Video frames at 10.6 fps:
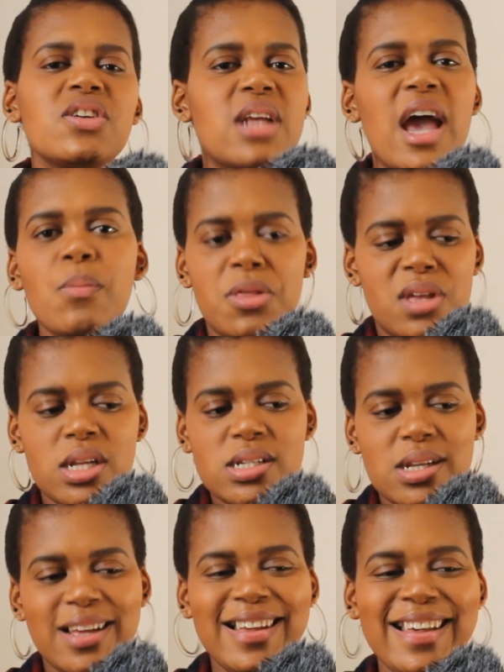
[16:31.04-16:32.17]
your time with it.
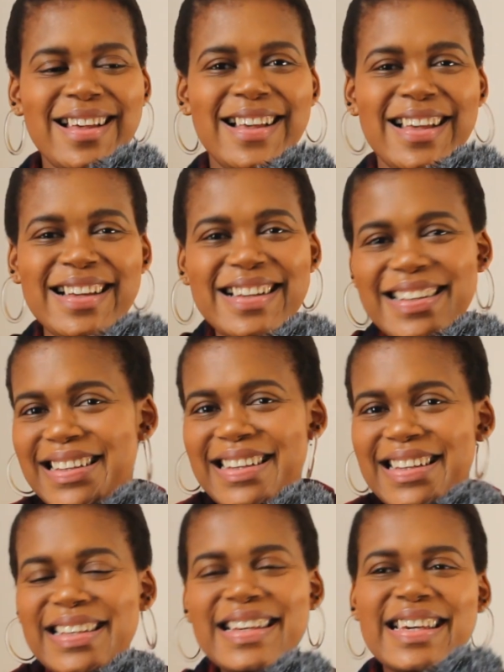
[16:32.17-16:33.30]

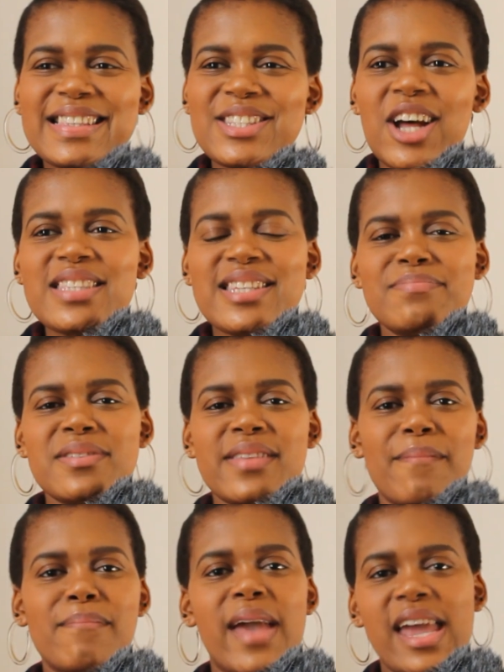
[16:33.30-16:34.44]
It's not something
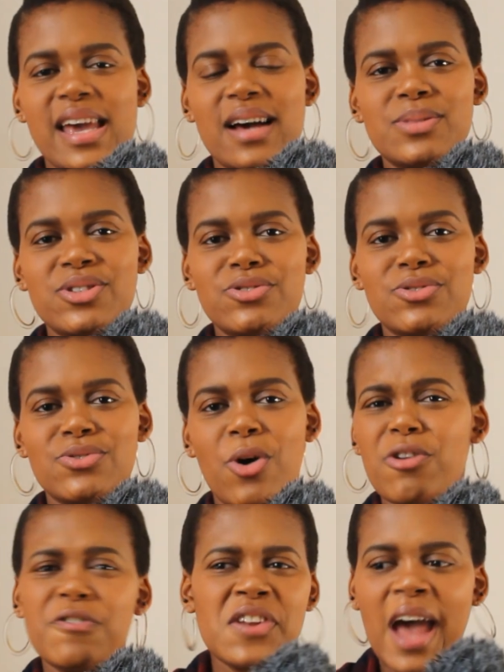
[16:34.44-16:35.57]
that may come to you
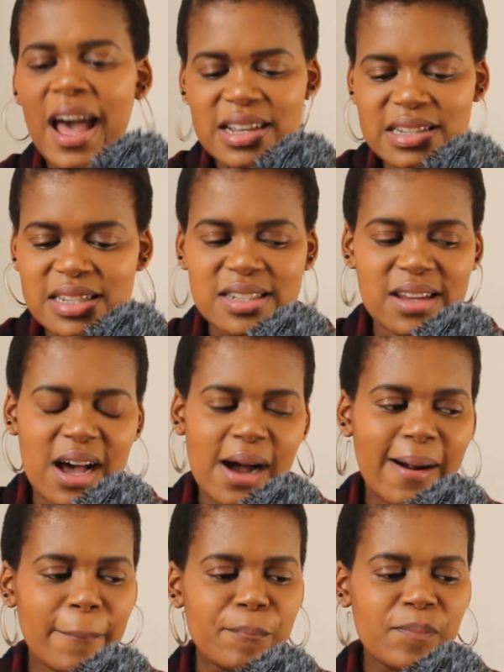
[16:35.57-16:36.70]
overnight.
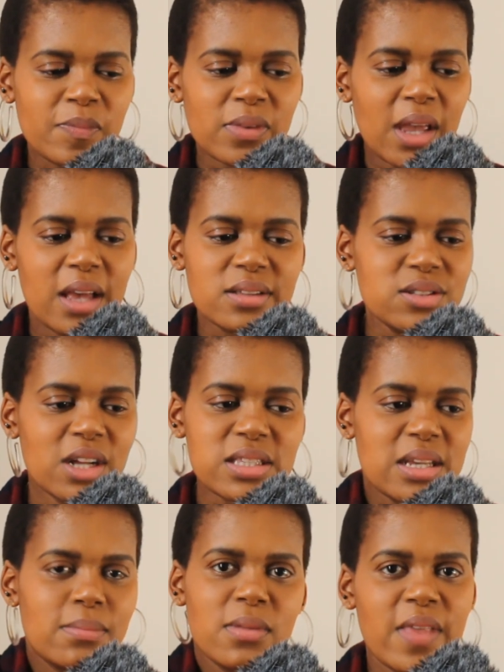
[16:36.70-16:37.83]
It's not
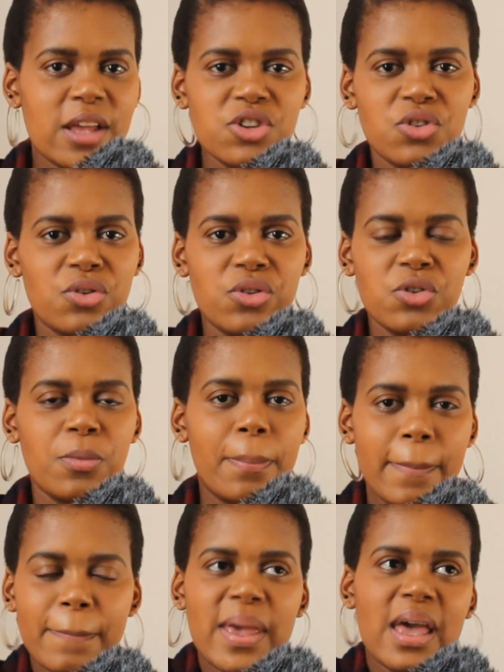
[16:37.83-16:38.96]
something that, you know, you'll
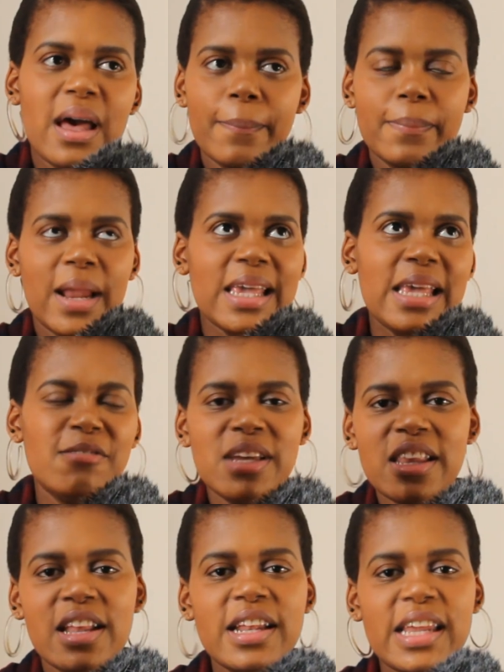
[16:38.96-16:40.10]
pick up like
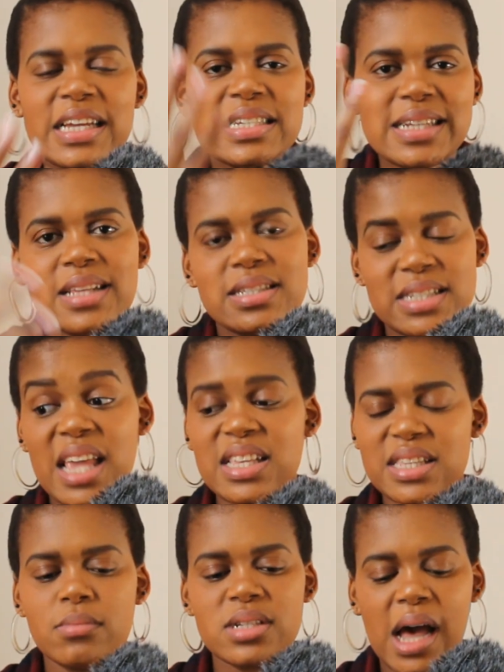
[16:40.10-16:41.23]
immediately. It does take
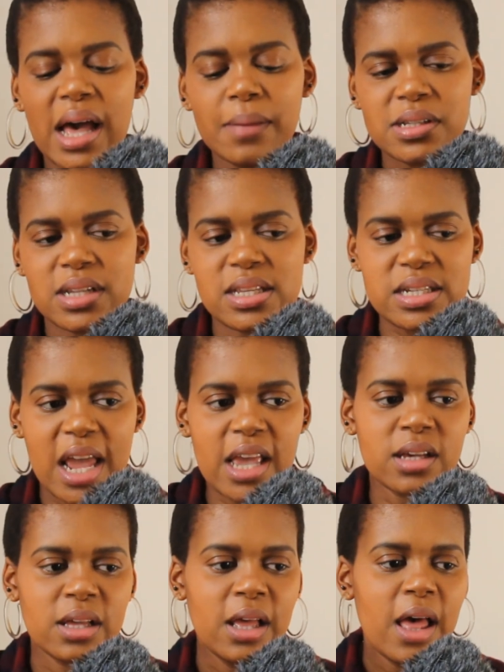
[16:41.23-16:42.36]
some time. It does
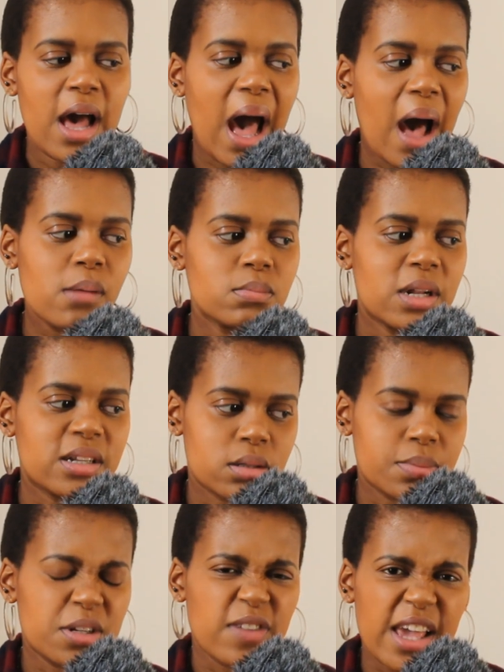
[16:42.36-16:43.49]
take a
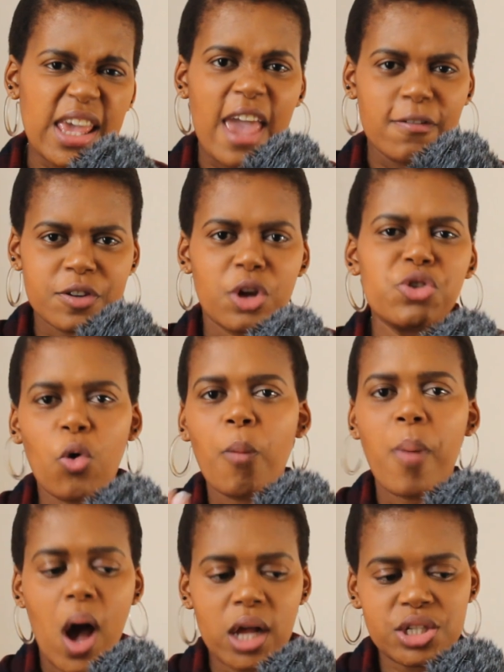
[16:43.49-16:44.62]
little bit of like effort on your
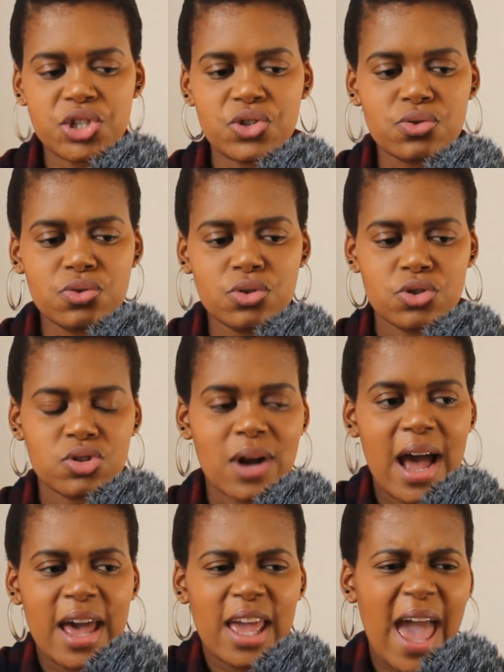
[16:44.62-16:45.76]
part to
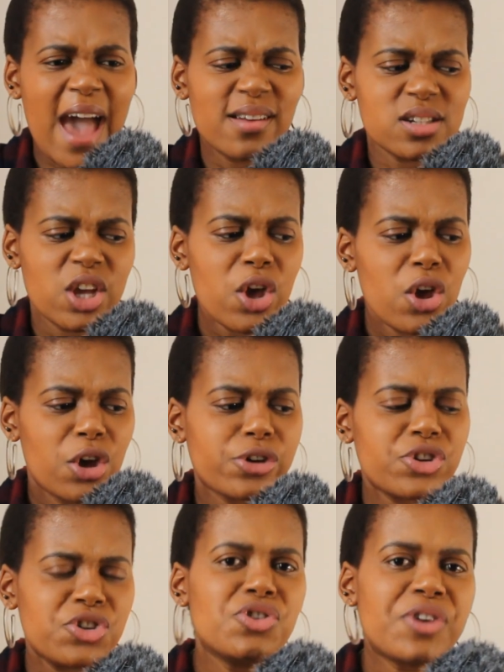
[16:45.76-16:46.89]
try and
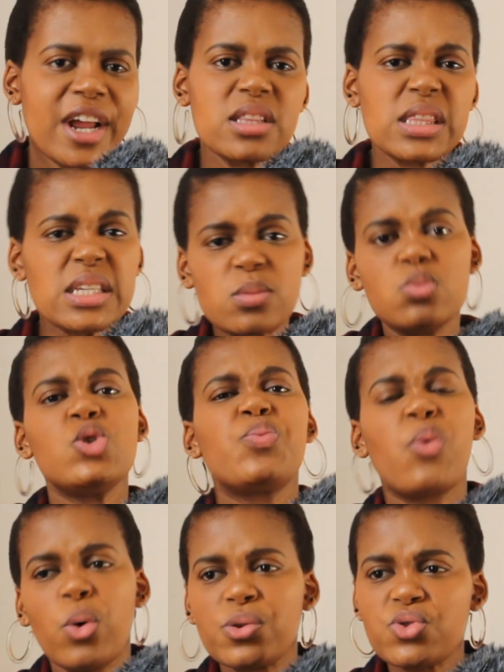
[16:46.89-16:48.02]
curate these mood
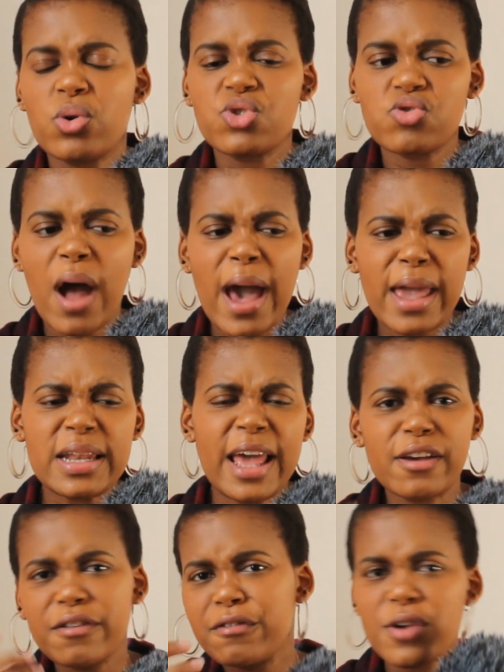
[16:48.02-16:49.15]
boards, or try and
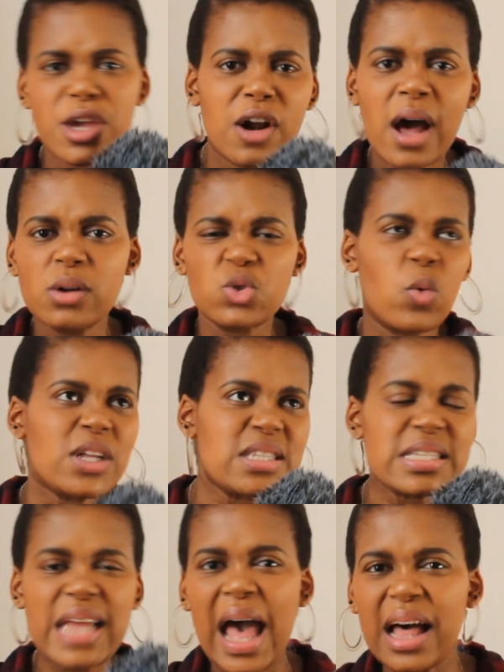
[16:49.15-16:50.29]
like figure out what
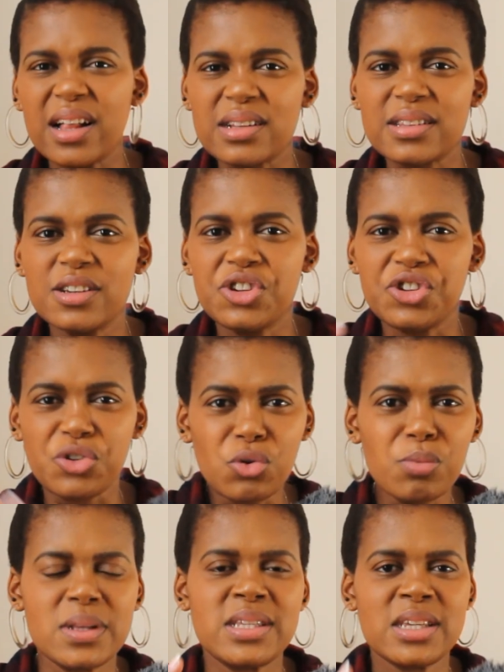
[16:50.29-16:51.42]
style
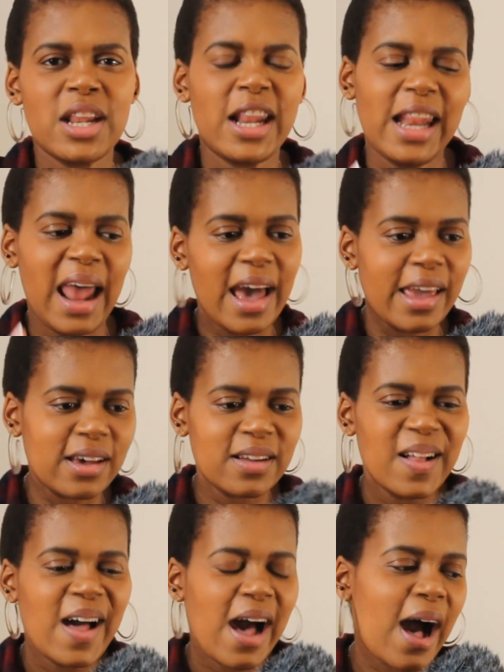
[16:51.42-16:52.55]
you particularly like.
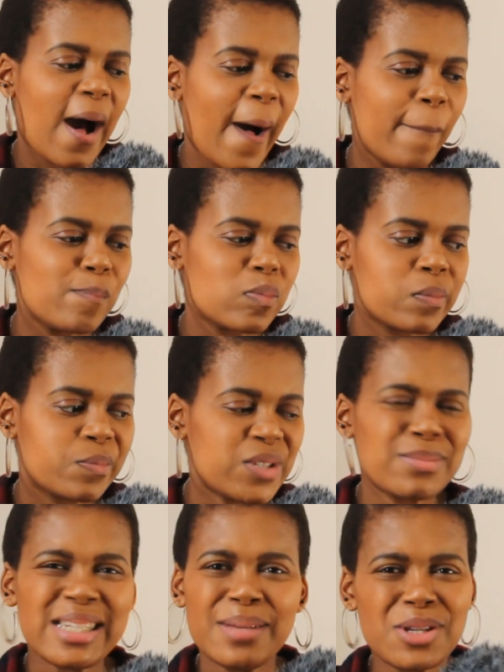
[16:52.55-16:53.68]

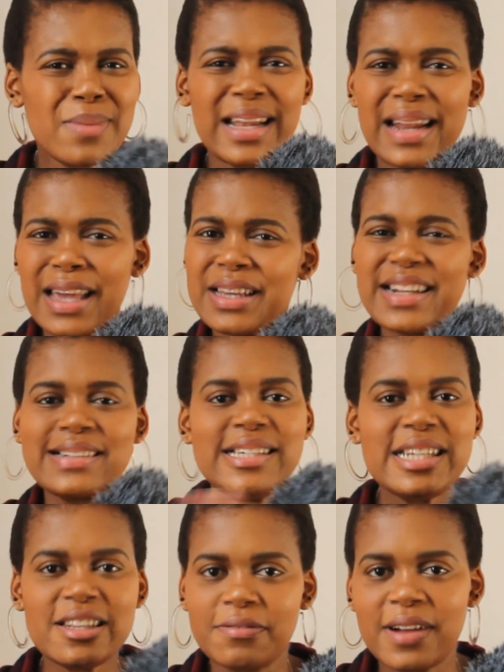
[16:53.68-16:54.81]
Sometimes you might like
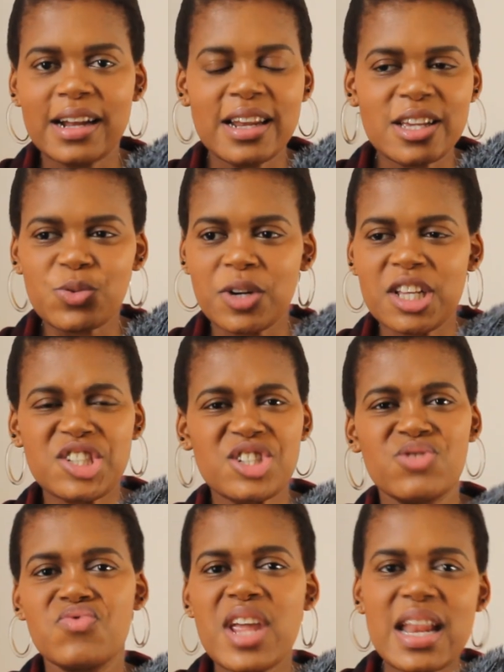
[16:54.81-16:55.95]
cleaner Flatlays where it's
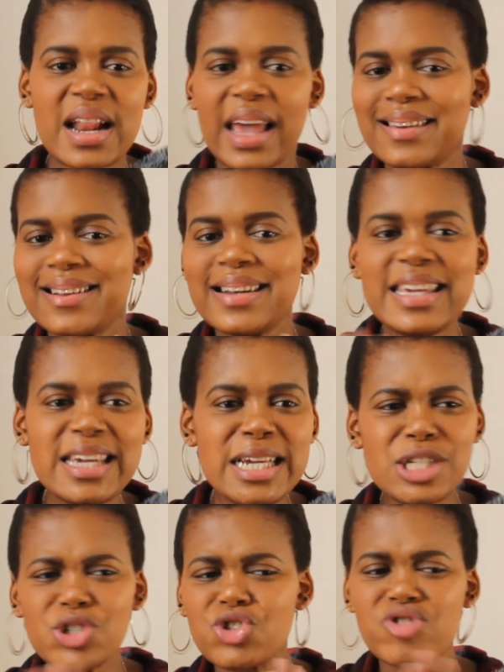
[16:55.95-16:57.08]
just really like
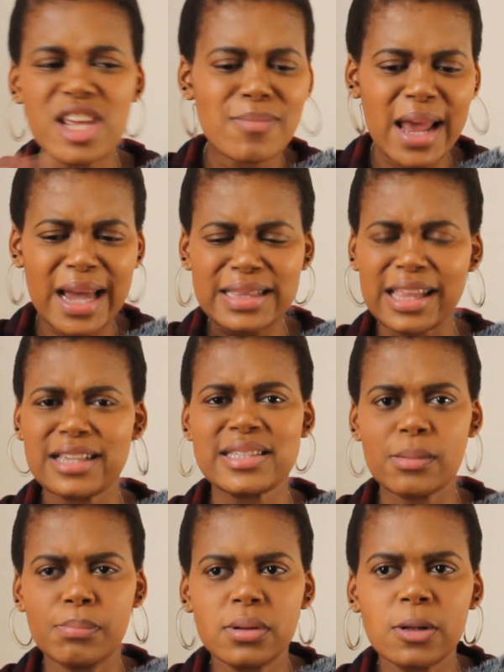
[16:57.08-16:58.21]
clean, streamlined, like
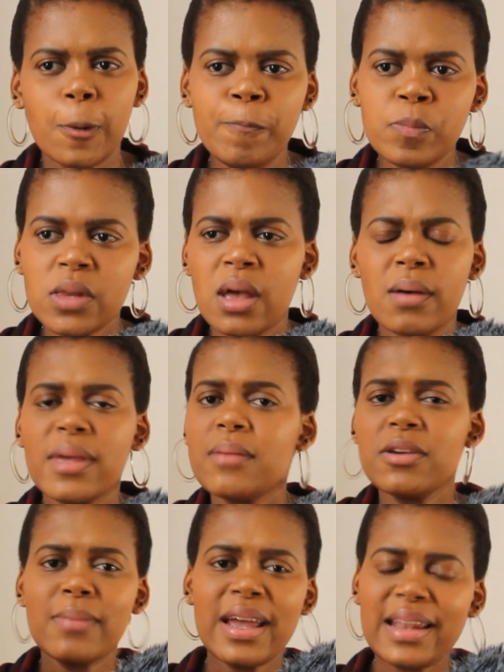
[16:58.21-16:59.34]
simple.
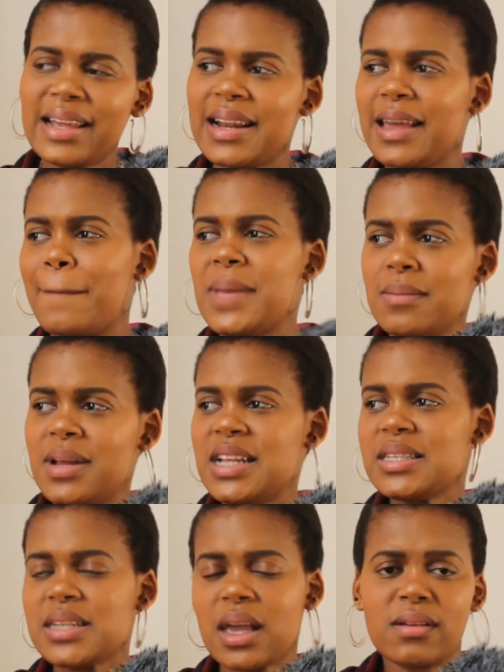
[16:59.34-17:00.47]
Maybe you might like
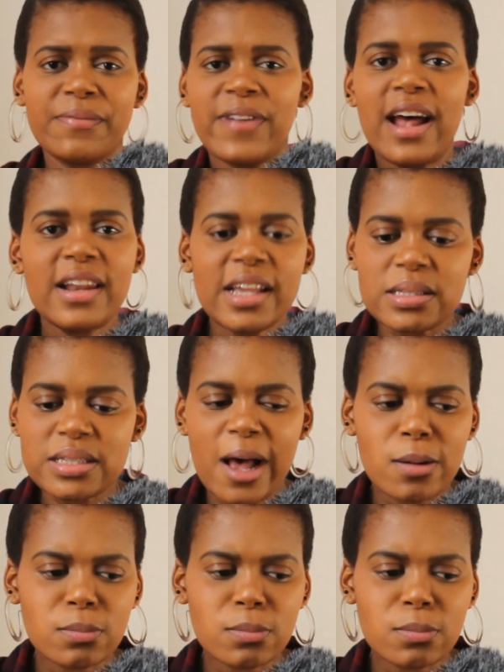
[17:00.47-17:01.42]
minimalistic Flatlays.